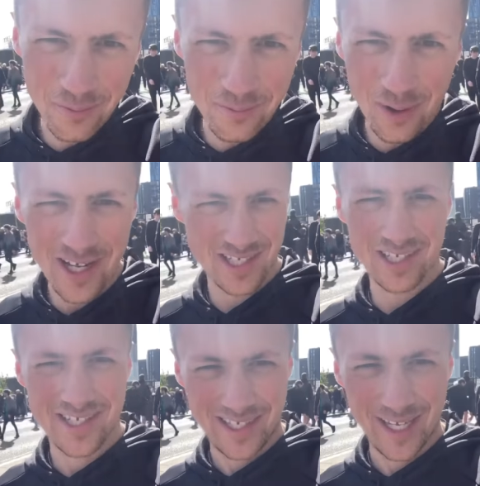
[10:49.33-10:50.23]
why is it
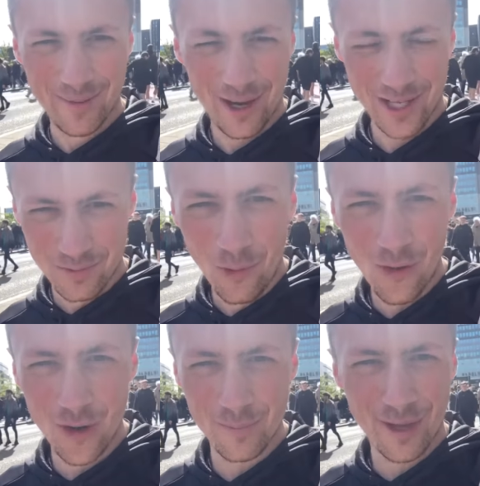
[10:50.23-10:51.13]
this game? I
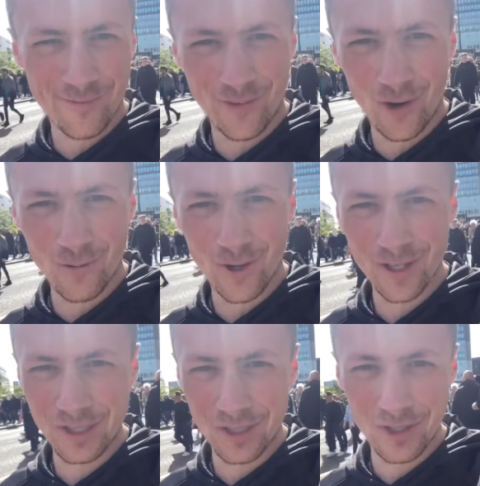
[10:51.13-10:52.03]
woke up and I thought, well,
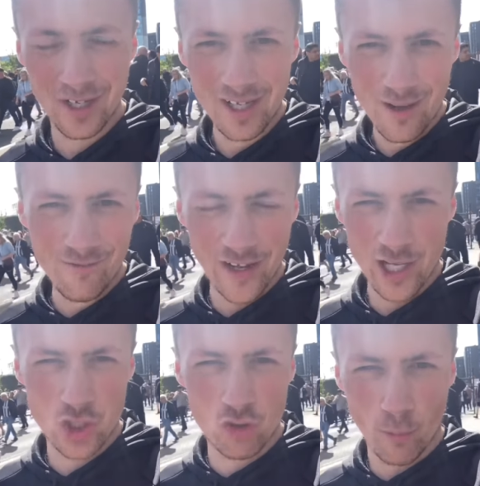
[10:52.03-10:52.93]
you know,
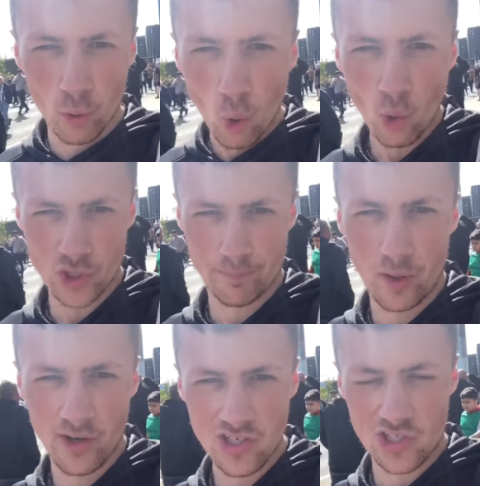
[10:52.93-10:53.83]
Villa's dropped loads of
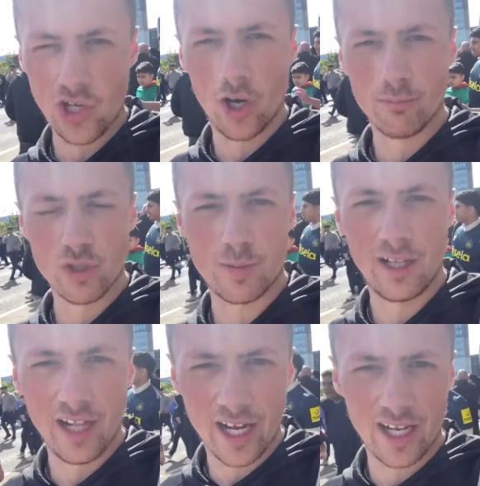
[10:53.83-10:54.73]
points. Tottenham must be
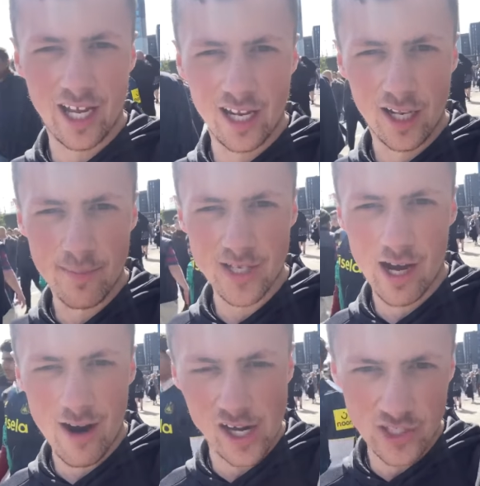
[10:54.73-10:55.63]
licking their lips at
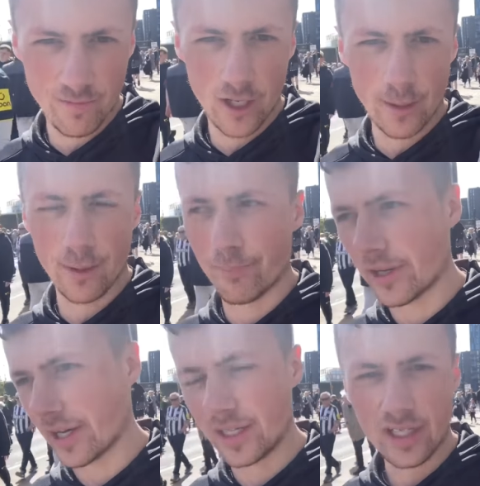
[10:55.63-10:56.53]
how Aston Villa have been
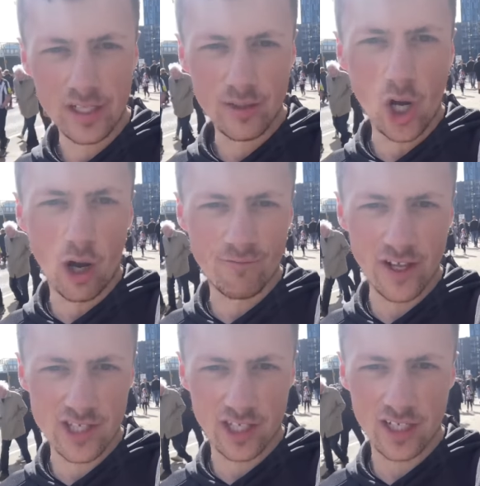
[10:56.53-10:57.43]
playing. You've got to
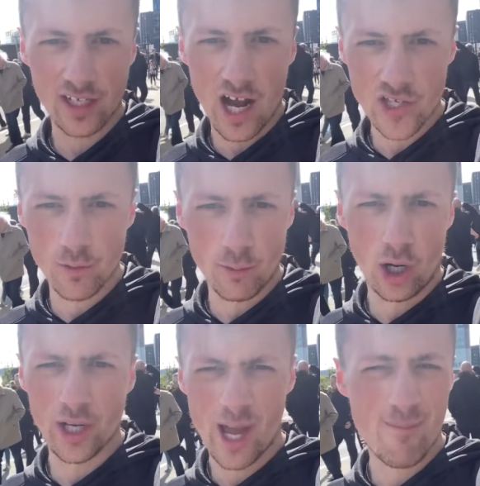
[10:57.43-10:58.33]
think today, Newcastle have
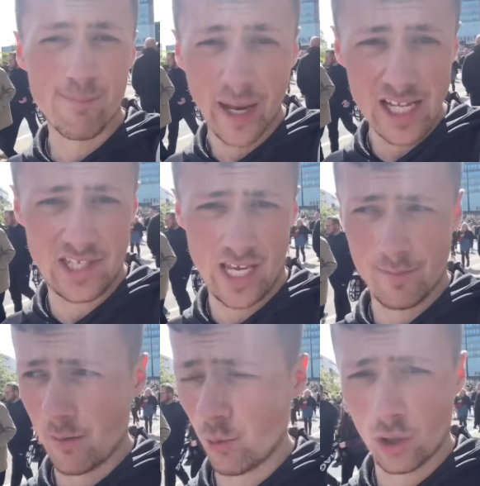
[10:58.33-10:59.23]
got their B team
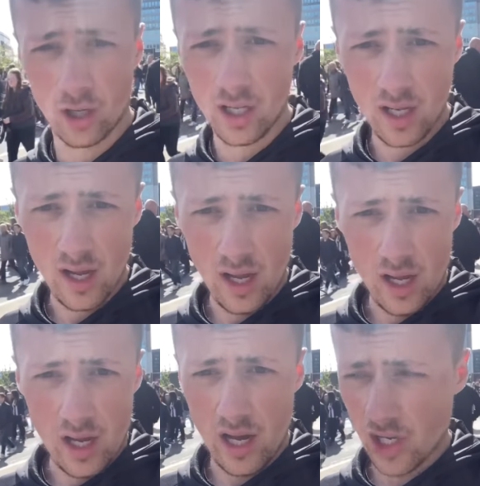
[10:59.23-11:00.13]
out. We've got
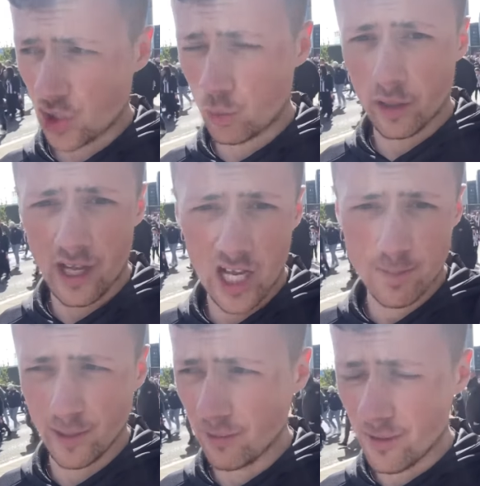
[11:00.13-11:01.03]
a squad that
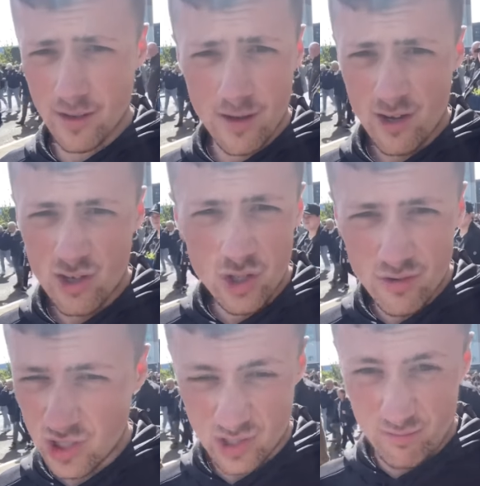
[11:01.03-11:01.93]
has been
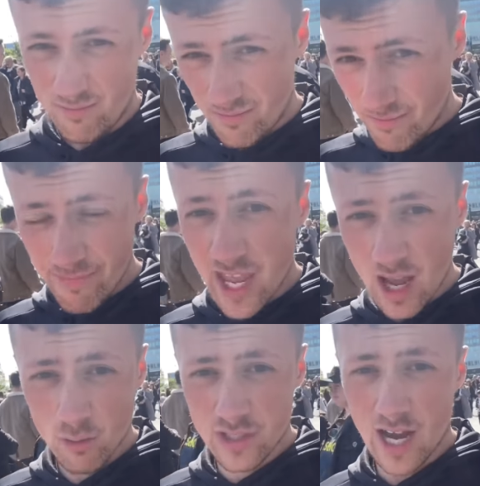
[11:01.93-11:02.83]
just
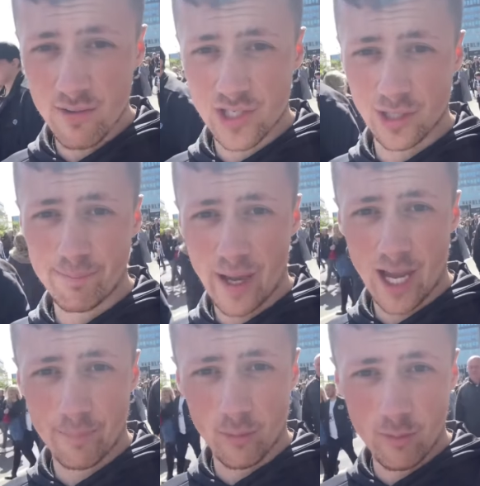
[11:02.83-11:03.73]
nailed down to the
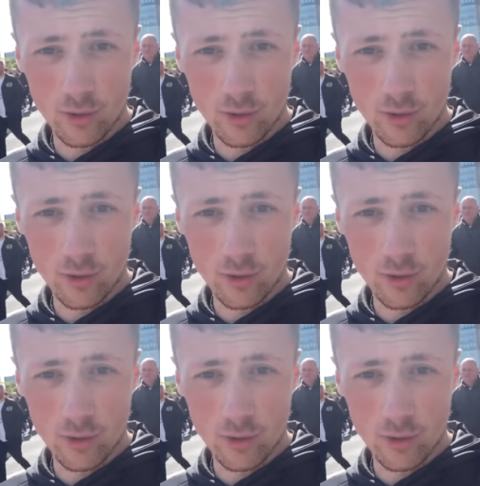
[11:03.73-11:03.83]
bare, but we've